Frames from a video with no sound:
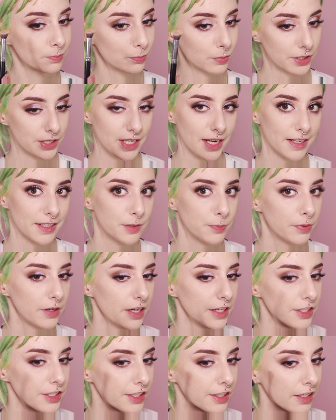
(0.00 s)
precise
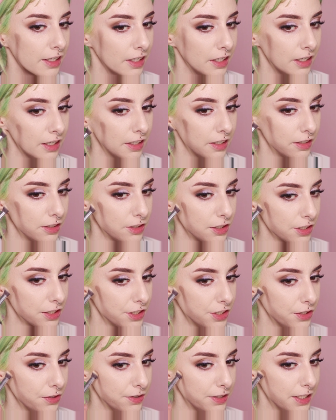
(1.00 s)
brush
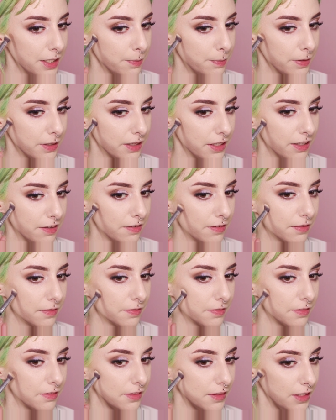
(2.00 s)
just to deepen
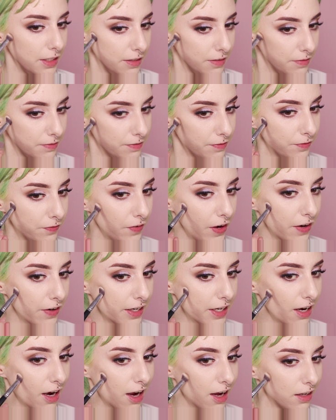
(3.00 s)
the
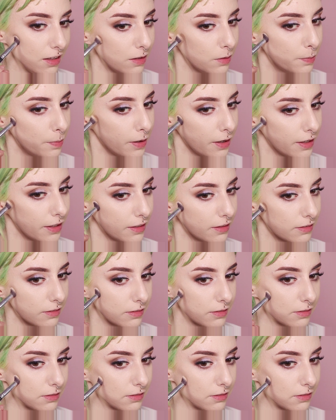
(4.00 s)
very hollow part